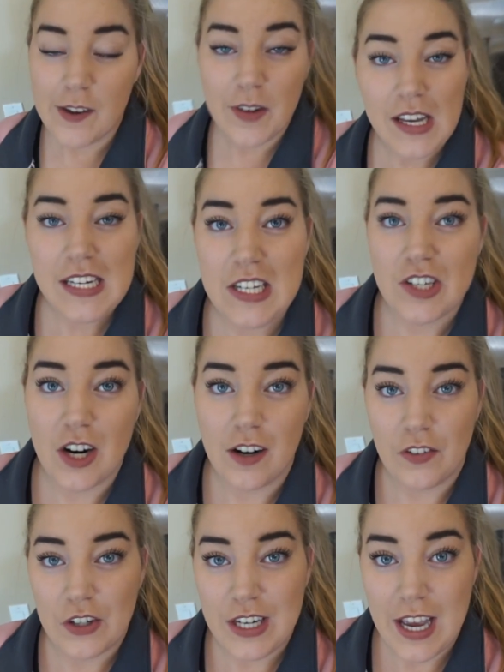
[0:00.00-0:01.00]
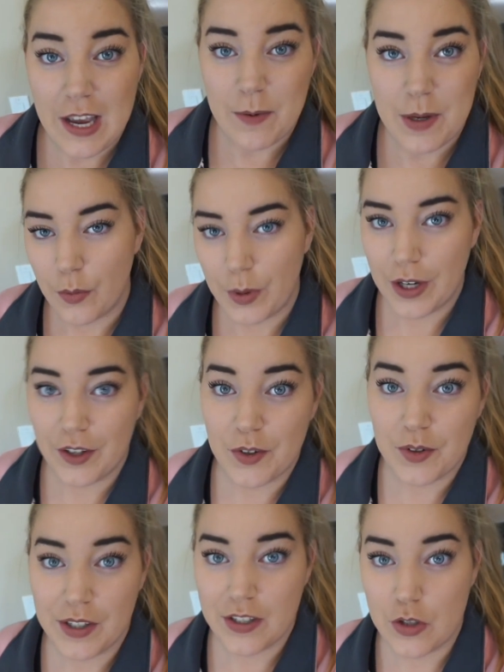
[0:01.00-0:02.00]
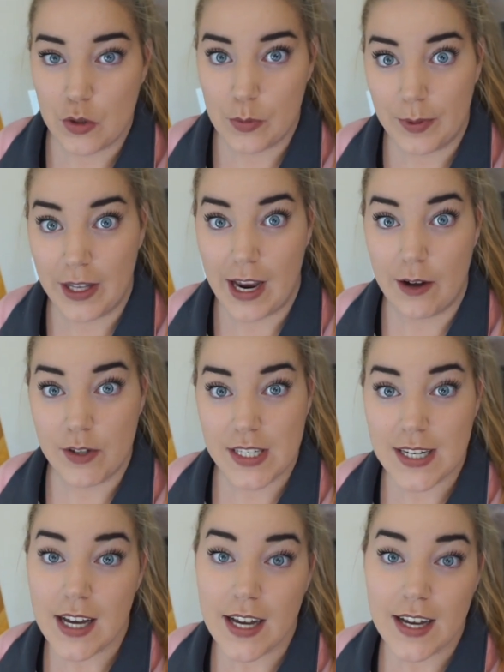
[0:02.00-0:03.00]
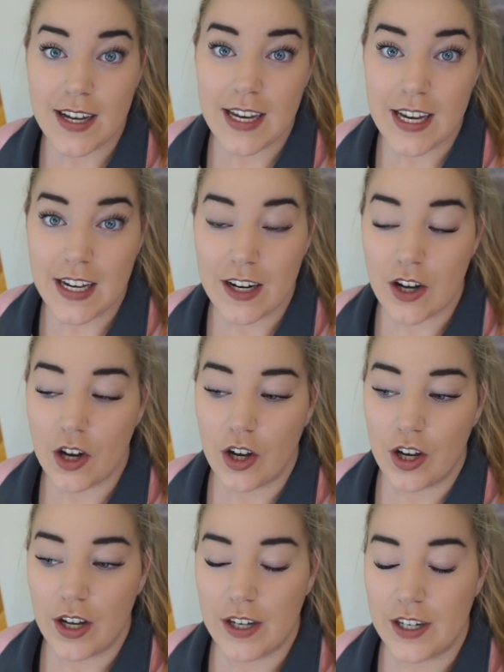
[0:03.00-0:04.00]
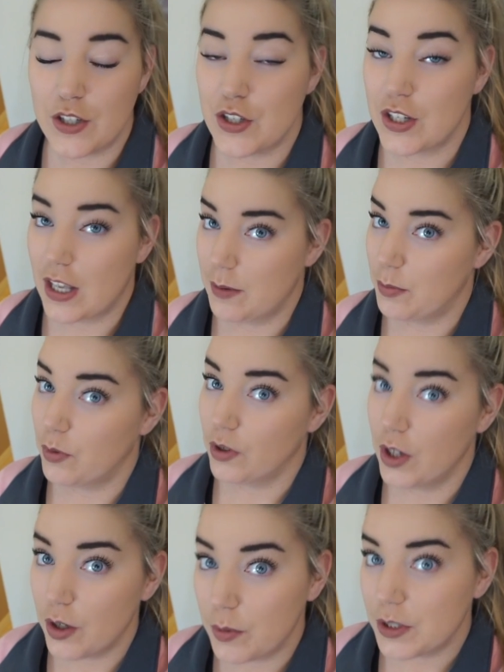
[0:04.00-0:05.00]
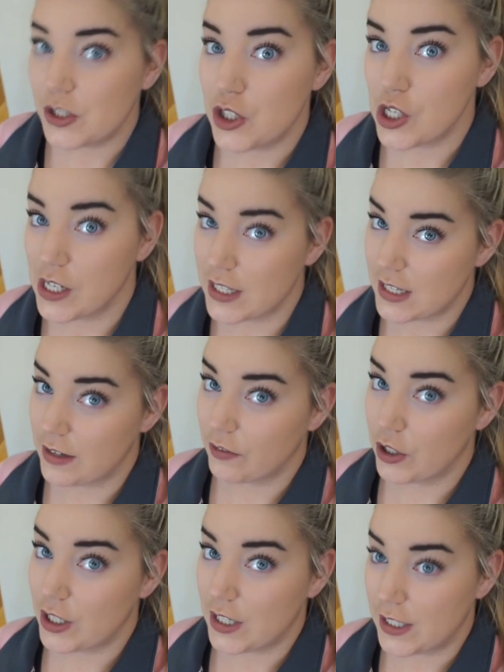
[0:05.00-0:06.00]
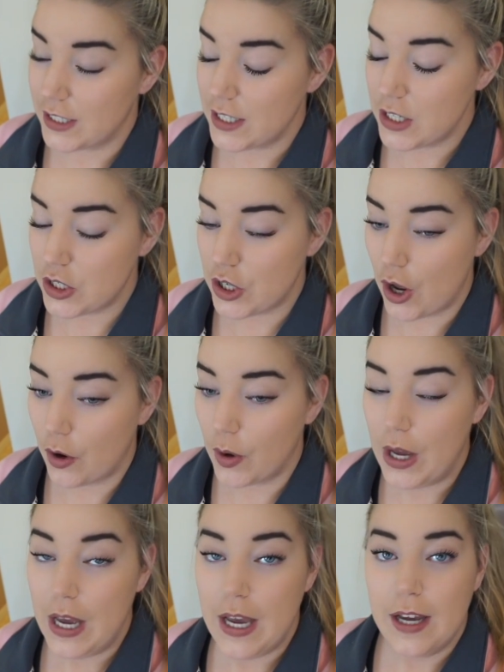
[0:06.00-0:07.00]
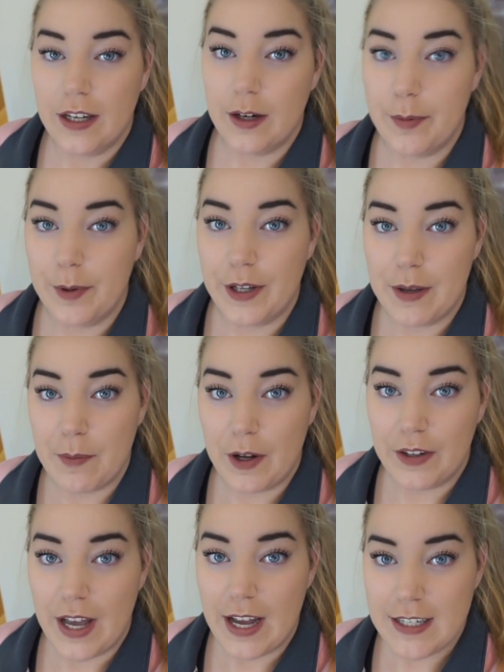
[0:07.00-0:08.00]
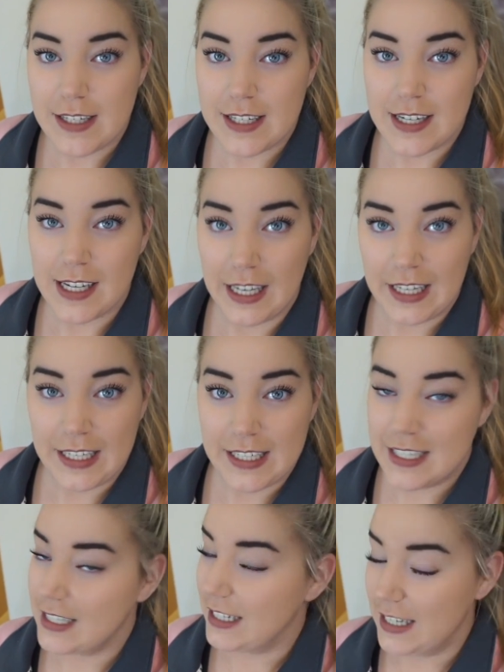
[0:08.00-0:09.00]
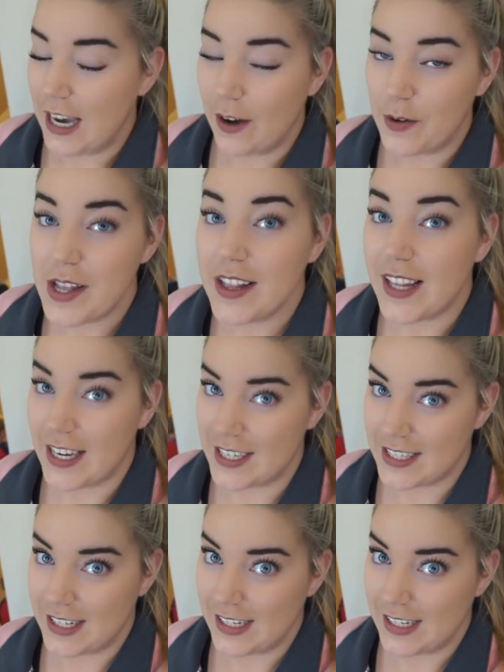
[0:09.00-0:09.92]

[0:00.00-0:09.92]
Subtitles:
Anyways, to start off our day, we are going to play outside on a skateboard, which he has never done. So I'm gonna put him on that and see how he likes